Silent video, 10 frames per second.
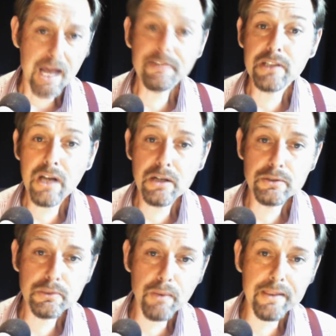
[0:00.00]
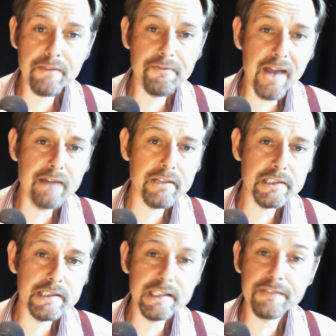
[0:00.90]
Heaven knows when the
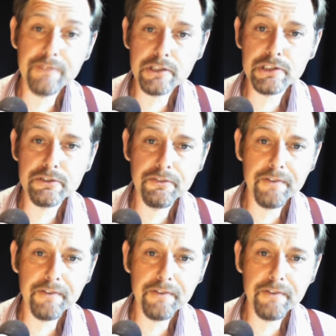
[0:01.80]
various dysfunctional